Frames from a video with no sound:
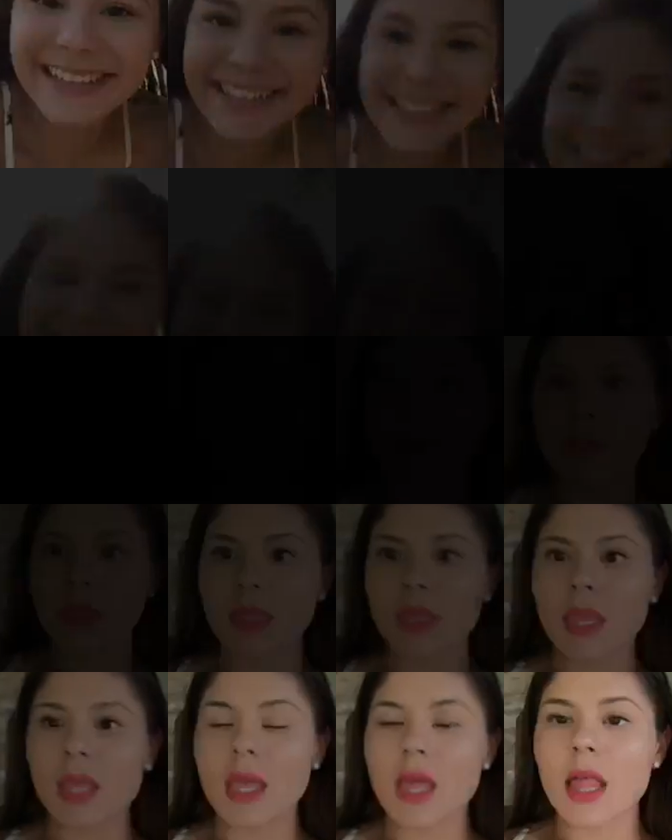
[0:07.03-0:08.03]
Girls.
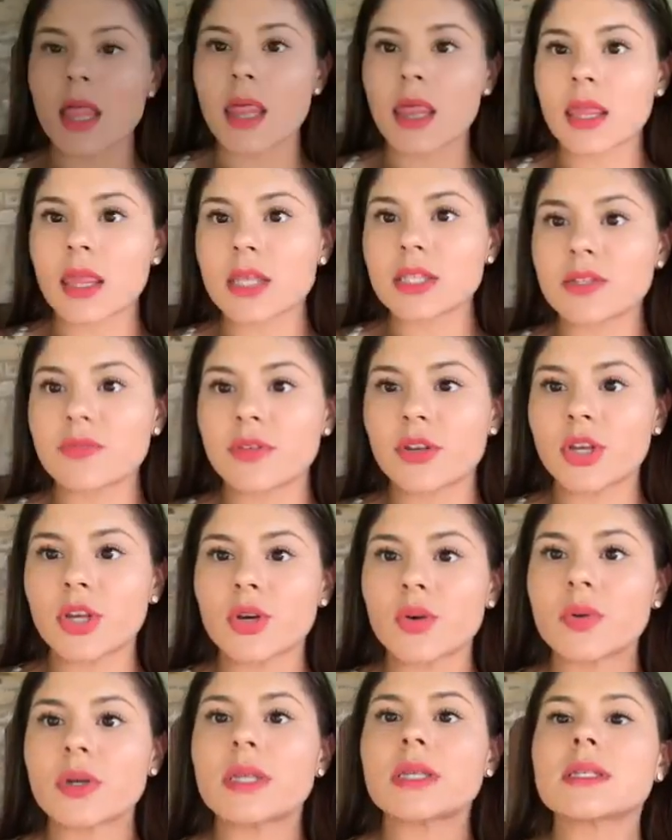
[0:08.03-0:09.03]
This
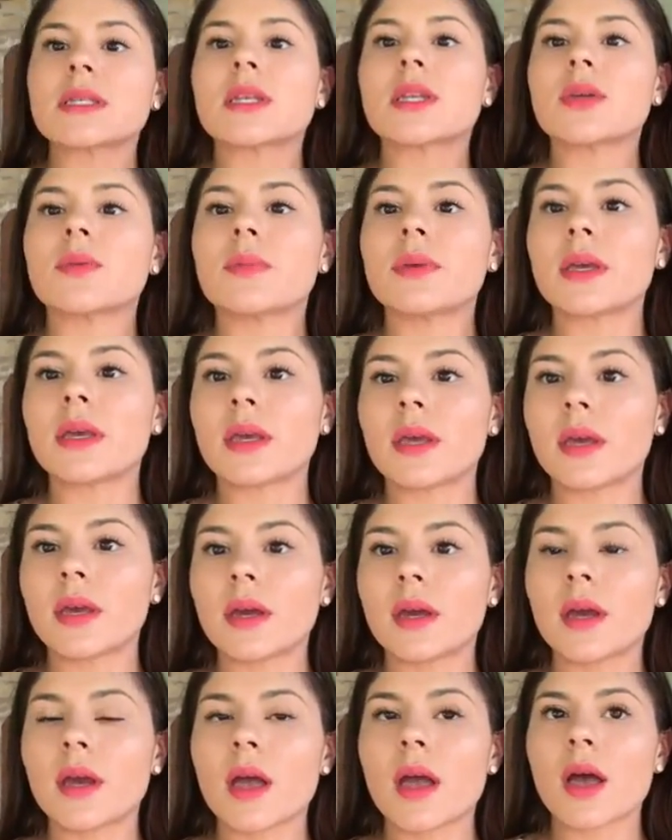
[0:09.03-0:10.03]
video is gonna be
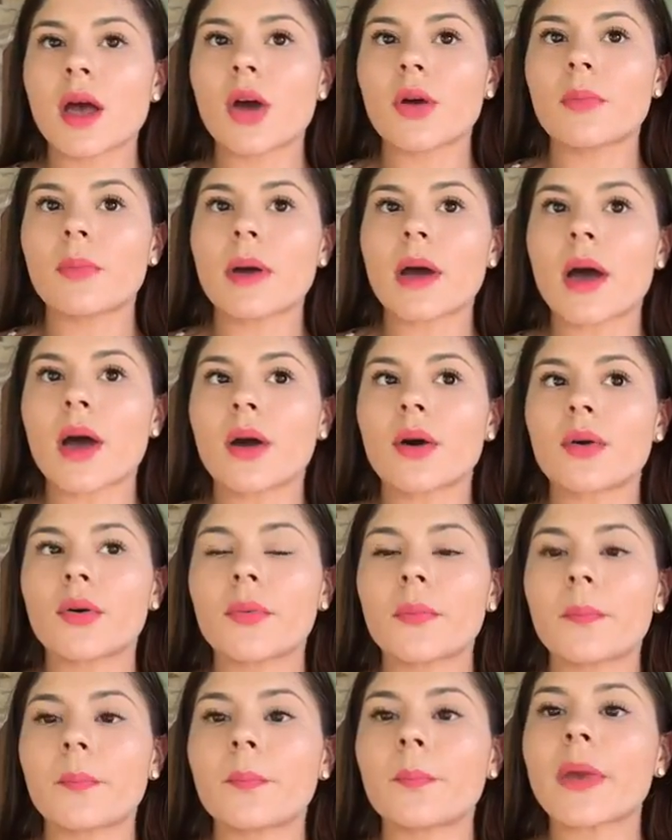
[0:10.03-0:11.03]

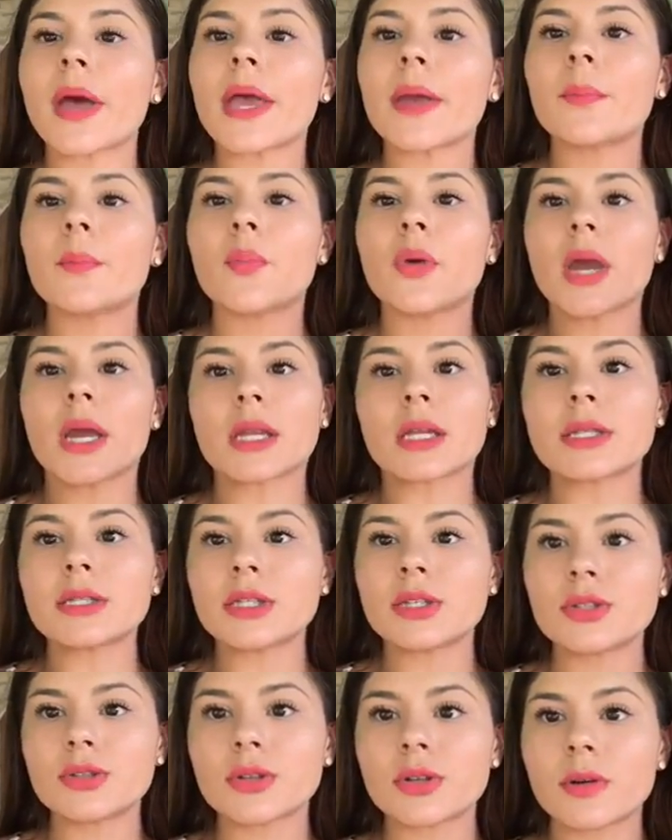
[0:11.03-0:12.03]
about my
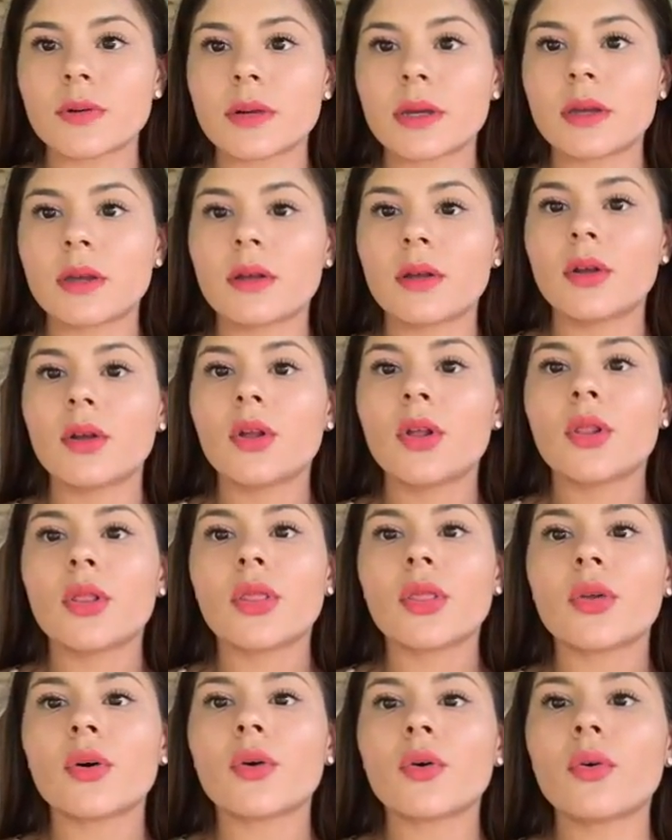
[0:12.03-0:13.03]
pregnancy story,
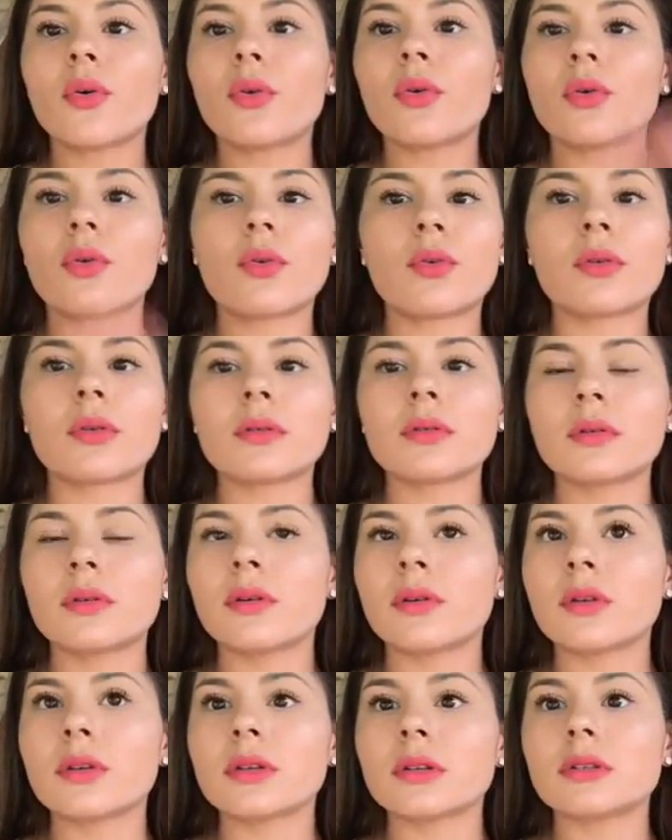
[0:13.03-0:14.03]
the whole
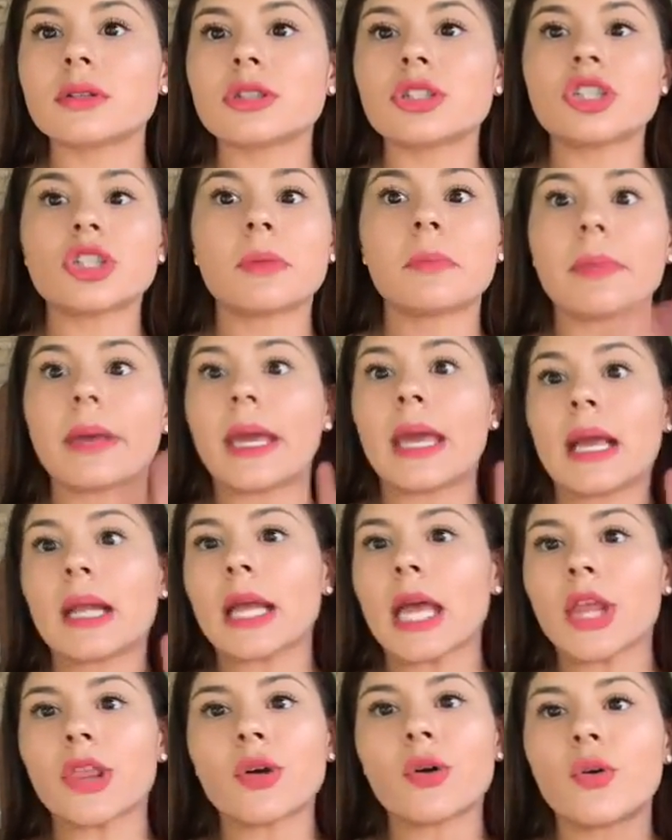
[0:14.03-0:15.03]
shebang,
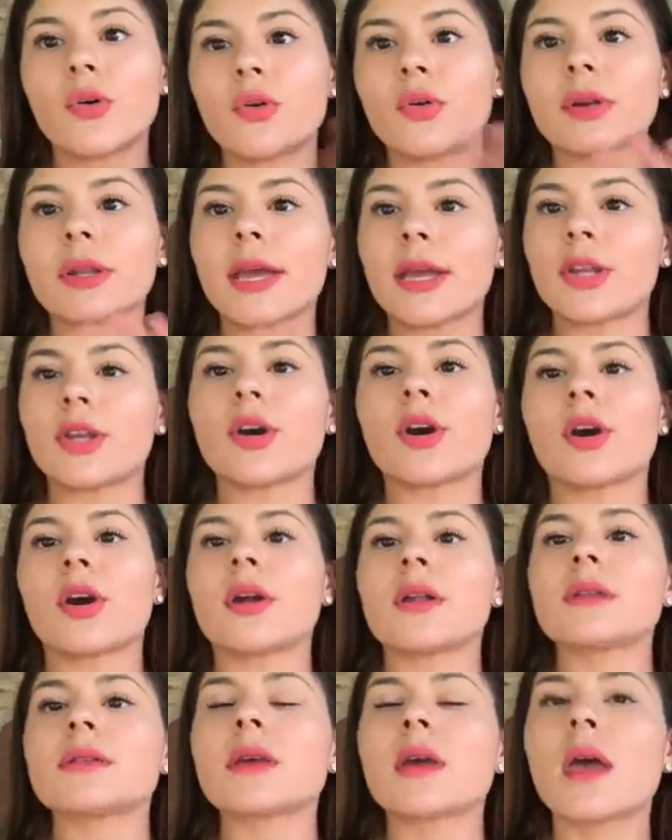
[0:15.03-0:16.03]
like the whole 9
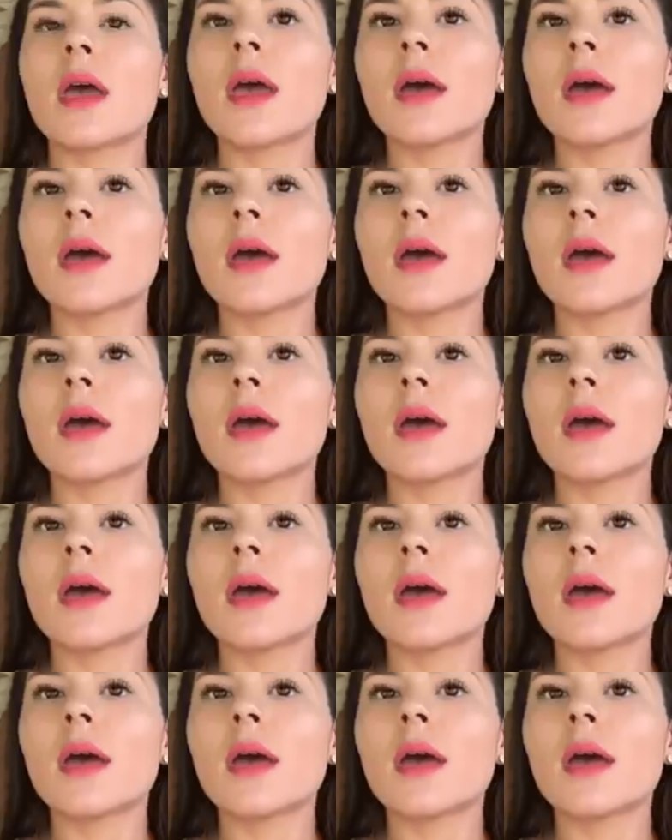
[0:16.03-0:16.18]
yards.